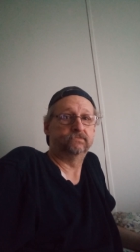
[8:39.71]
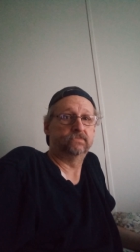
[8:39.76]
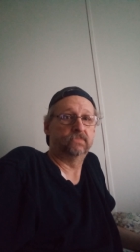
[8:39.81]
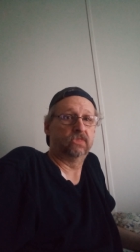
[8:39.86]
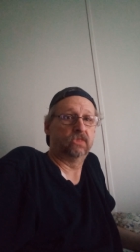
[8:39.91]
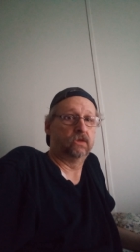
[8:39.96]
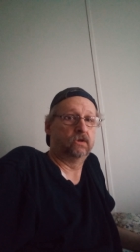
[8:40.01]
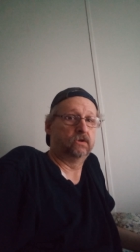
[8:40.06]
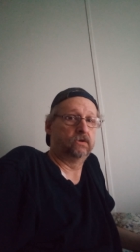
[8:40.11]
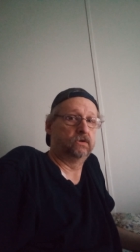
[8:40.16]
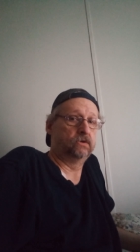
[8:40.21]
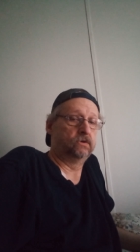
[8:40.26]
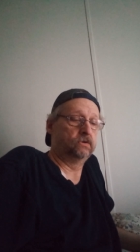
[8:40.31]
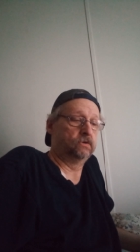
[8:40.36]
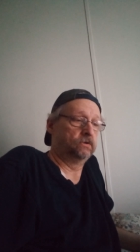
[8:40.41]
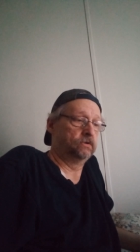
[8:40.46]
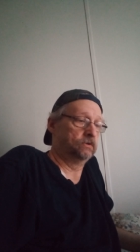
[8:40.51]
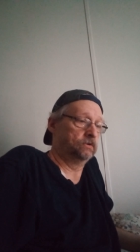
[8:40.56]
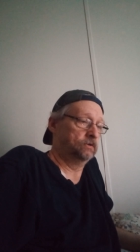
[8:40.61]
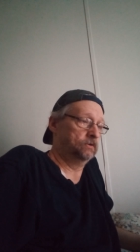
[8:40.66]
uh,
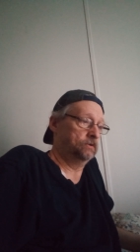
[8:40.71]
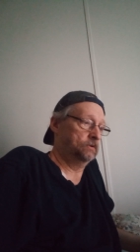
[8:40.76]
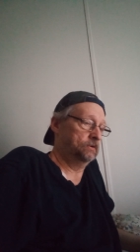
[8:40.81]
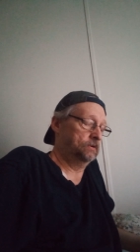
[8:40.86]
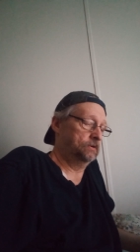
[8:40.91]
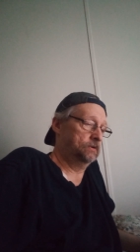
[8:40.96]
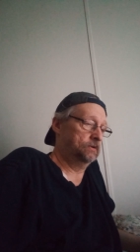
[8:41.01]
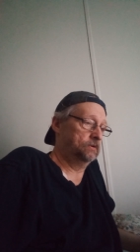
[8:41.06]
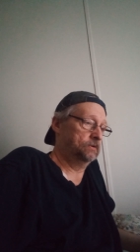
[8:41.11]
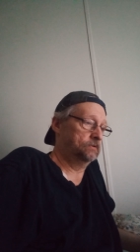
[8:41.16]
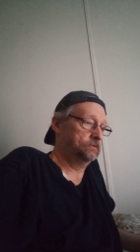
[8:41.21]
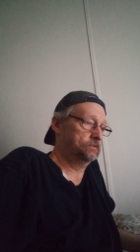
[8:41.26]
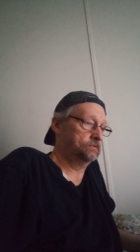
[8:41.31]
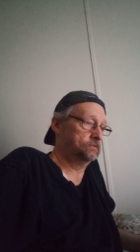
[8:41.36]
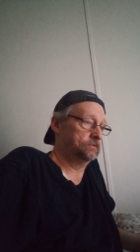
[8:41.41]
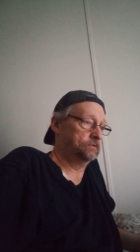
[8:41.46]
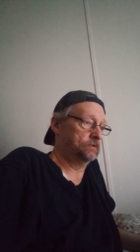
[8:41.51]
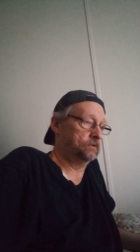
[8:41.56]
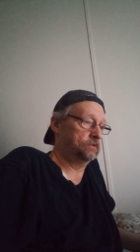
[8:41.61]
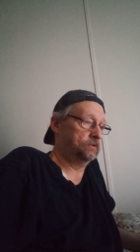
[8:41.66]
along with
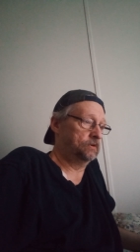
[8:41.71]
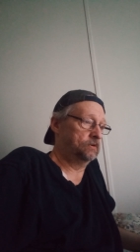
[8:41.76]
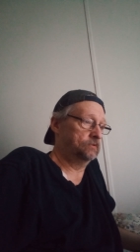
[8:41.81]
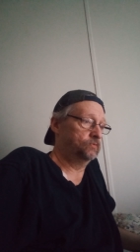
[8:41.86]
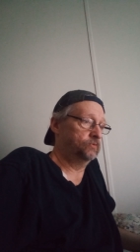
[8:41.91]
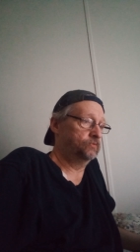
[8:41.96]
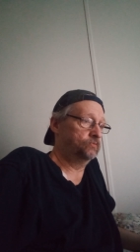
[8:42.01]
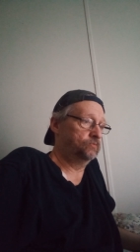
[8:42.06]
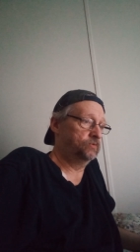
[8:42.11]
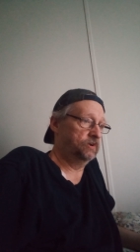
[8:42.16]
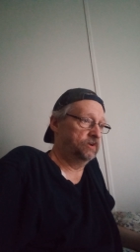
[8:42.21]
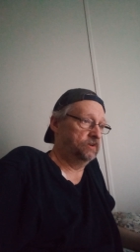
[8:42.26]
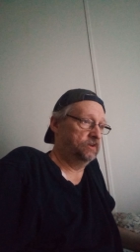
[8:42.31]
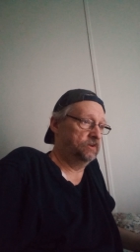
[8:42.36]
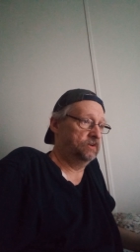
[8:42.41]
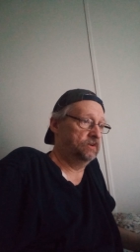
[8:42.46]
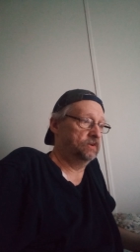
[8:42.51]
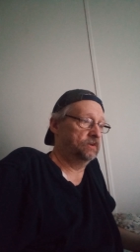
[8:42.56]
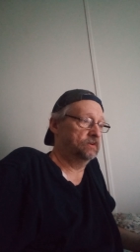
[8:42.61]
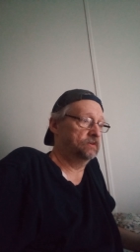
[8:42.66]
reading,
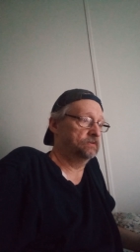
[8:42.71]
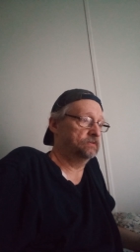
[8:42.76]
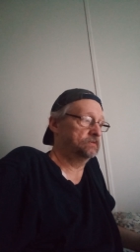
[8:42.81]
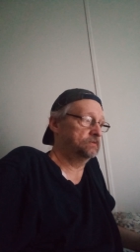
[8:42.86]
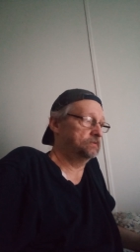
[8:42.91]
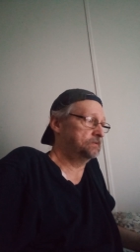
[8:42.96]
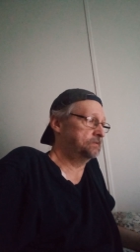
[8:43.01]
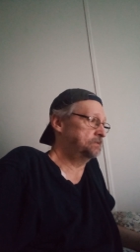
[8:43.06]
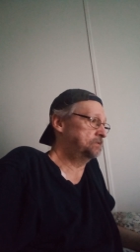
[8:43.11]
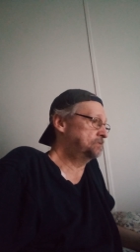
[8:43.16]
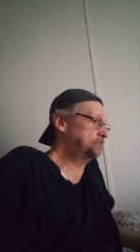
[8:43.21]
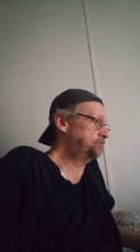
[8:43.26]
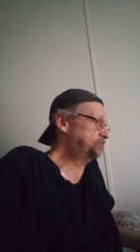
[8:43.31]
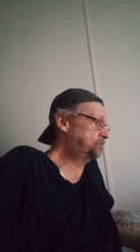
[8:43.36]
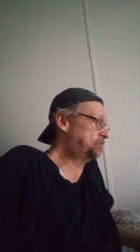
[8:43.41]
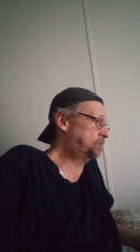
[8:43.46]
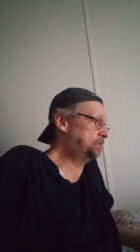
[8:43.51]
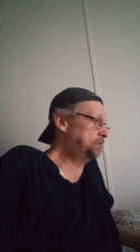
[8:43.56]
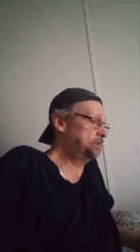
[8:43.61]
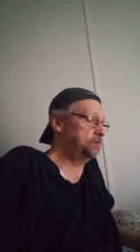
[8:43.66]
drawing,
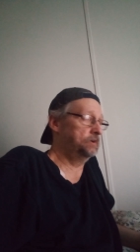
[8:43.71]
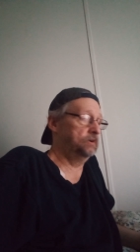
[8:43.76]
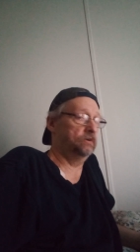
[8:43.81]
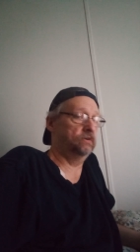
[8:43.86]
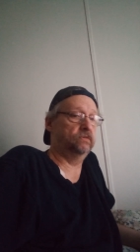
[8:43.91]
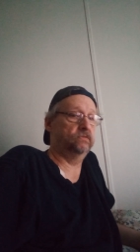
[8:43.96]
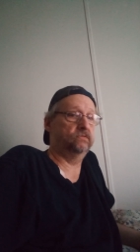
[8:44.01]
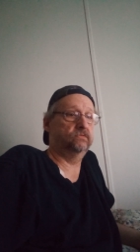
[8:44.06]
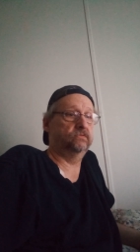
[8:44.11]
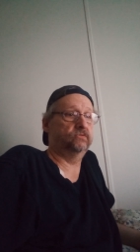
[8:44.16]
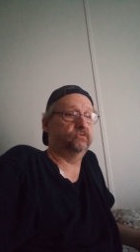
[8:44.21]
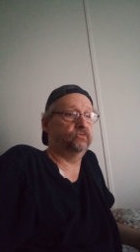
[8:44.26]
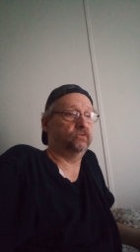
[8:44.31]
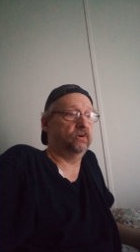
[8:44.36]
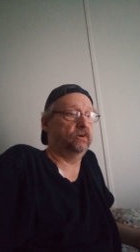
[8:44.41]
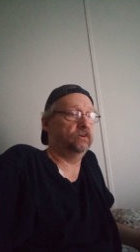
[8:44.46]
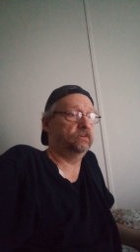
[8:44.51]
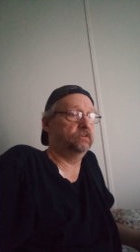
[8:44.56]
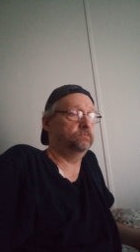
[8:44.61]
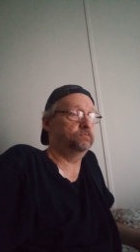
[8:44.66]
trying to paint here
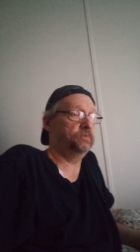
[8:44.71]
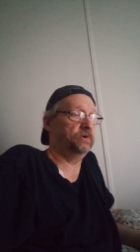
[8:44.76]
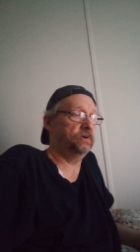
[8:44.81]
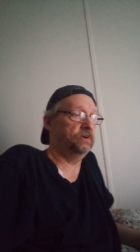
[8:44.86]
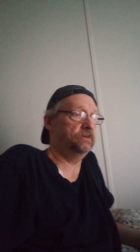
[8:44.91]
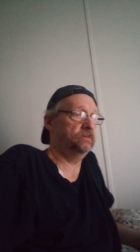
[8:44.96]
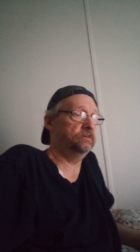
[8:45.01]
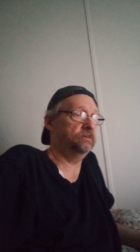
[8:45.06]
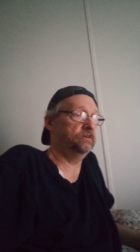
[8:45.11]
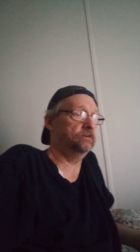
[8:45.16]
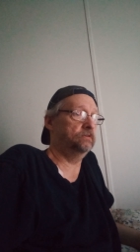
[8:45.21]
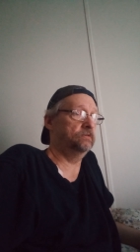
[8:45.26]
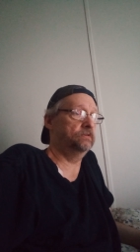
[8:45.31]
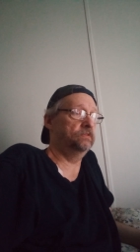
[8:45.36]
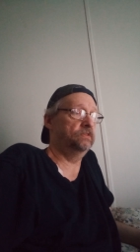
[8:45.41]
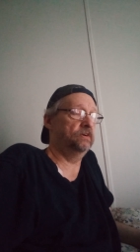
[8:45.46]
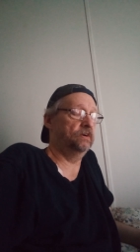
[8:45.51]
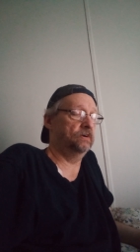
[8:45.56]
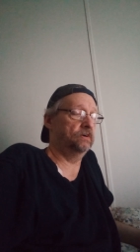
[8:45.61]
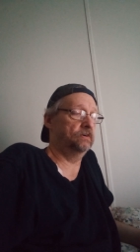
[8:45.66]
and there when
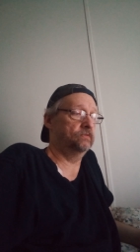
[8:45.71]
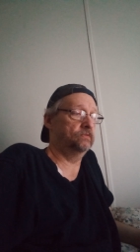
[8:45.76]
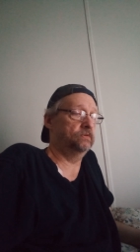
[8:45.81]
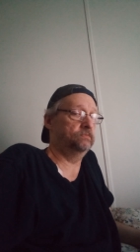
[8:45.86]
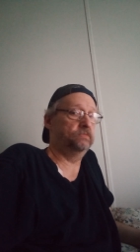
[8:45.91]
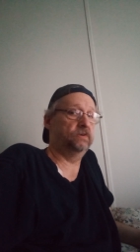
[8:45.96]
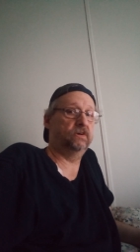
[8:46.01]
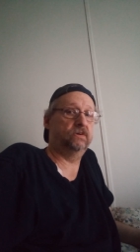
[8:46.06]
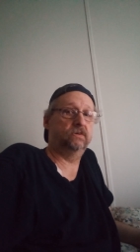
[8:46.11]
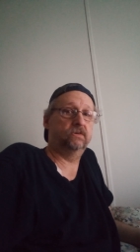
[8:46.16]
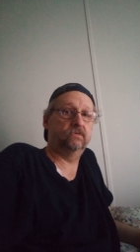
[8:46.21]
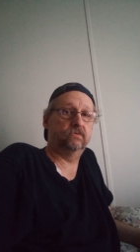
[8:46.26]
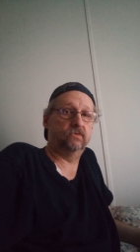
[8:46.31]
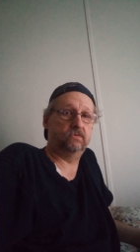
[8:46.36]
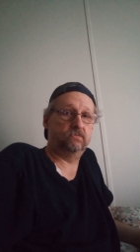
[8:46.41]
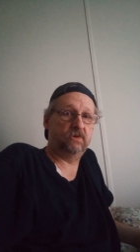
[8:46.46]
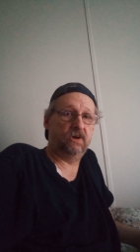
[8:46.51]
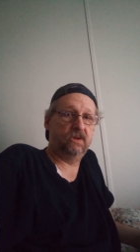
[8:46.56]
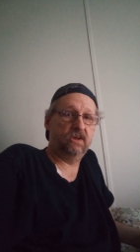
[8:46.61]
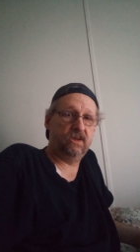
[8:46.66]
my hands don't
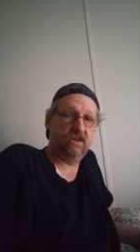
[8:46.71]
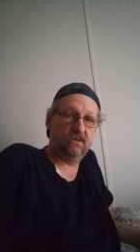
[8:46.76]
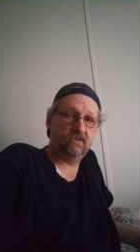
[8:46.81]
hurt.